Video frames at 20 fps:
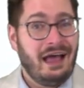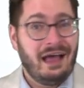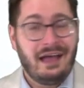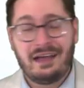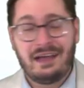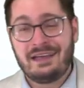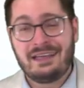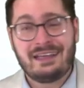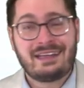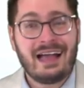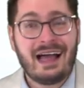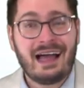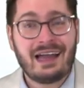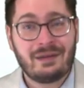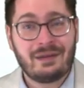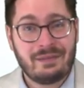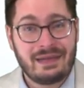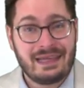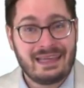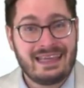
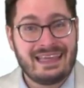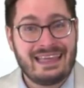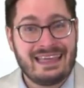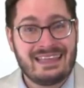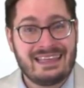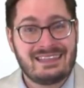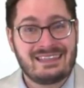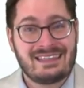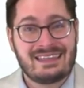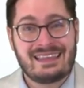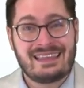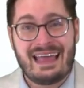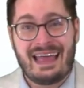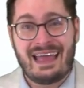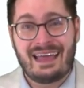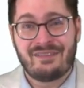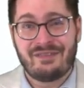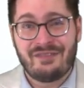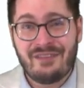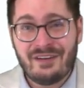economy is
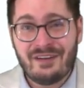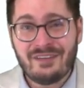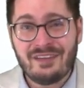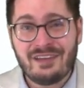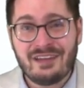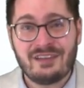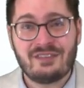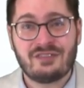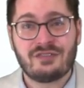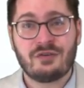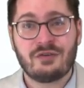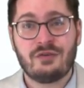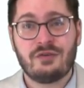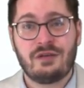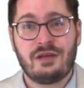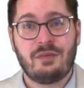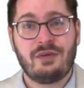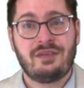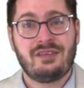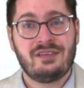that fair lending
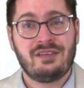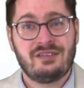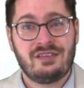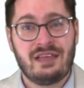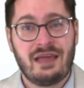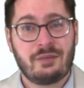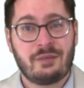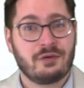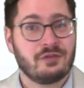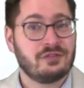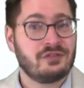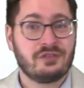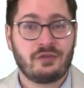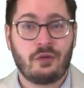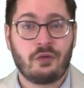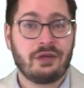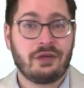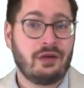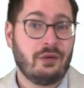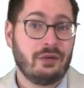scrutiny with examiners is
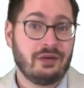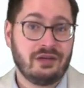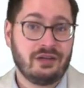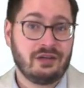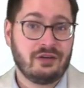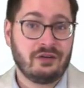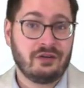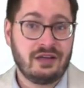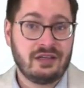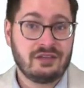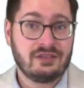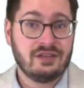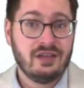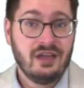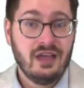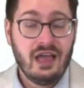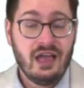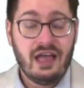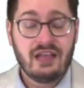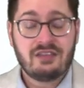only going to increase.
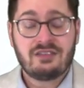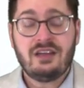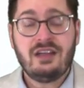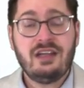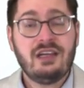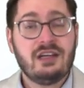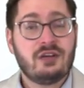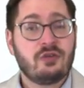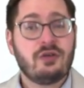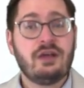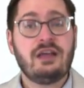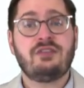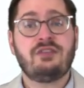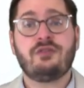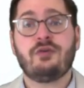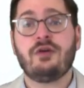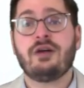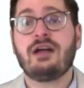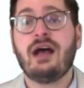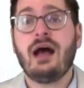It's going to increase
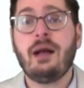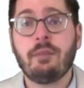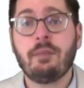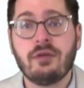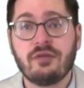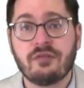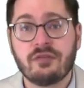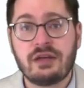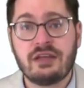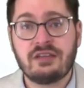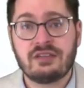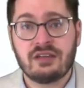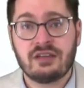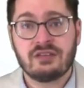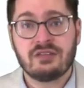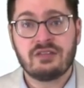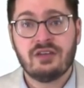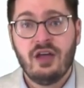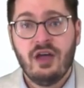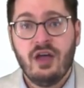for a couple of
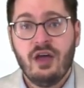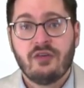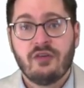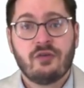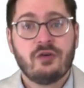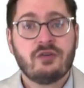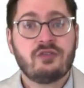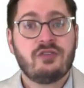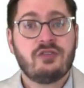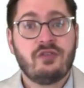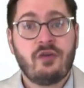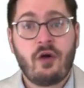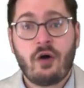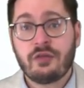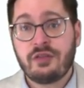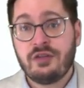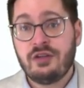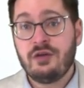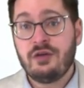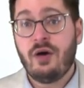reasons. First of all,
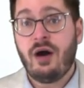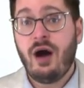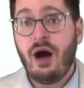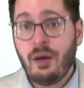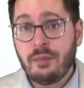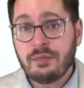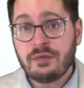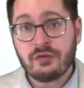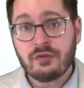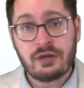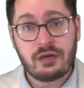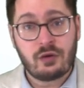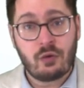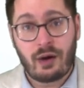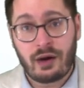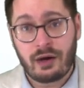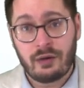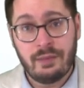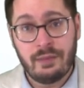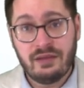the new HMDA
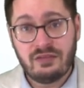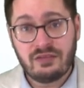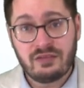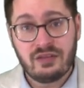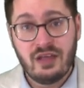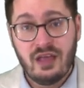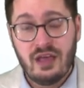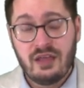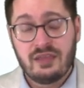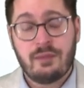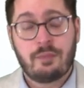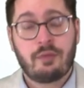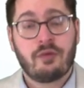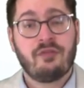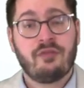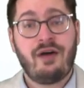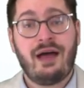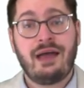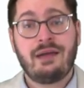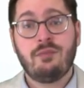requirements that
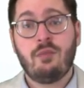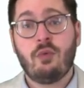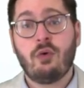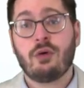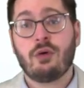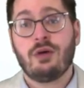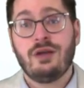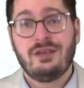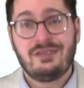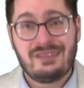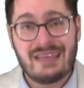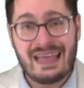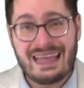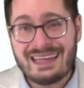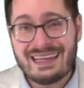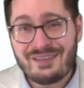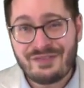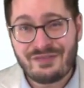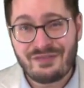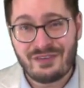provide more
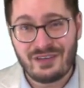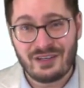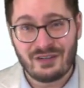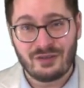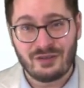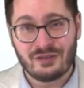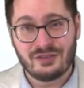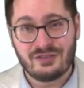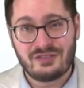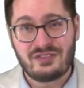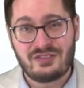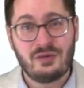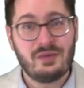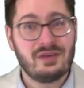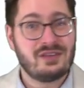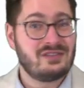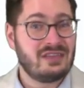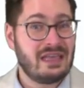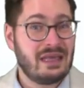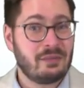data fields to
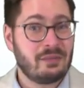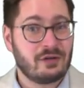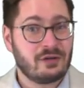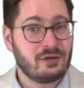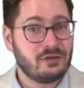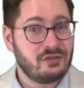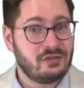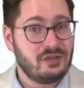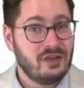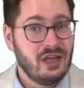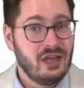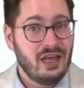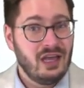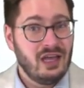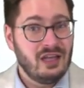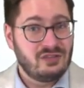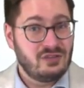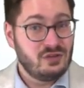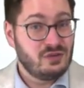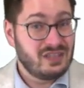examiners
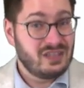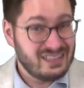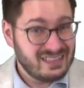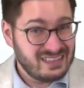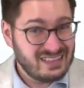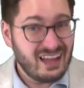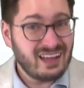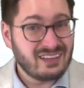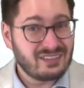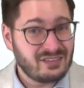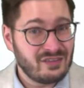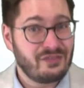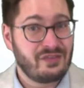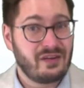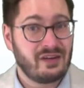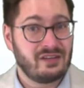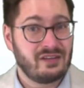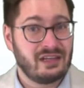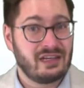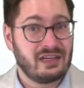to conduct a
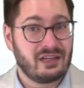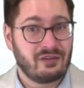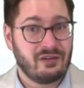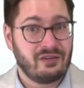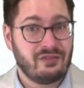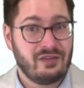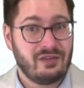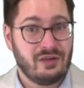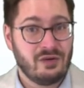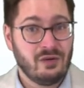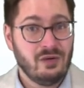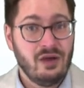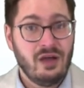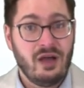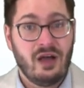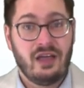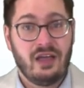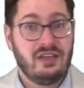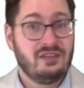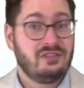fair lending review
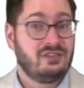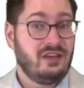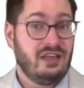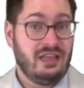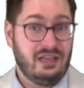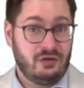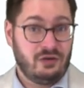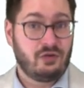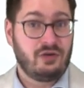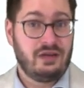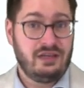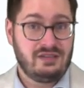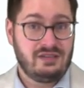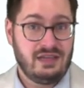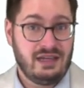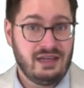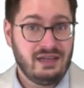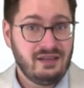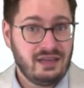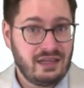is
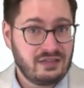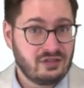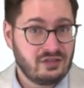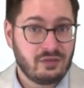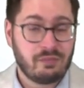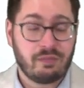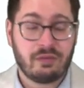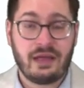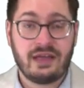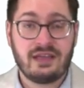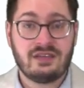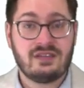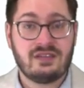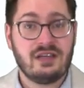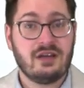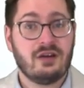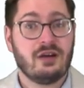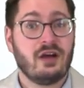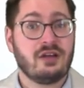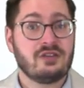increasing. That took place
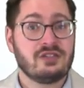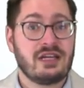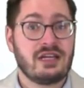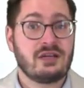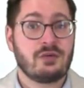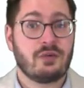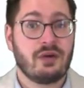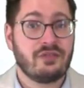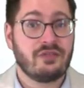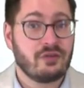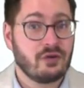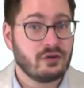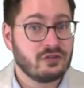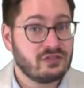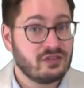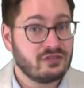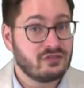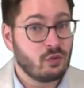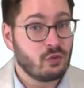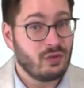here on January 1st
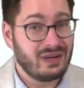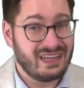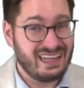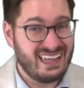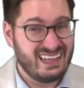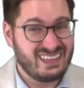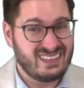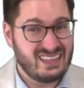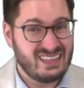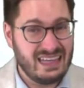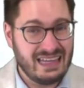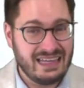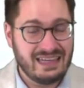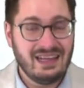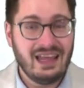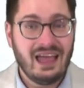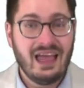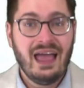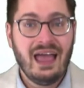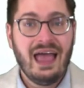of 2018.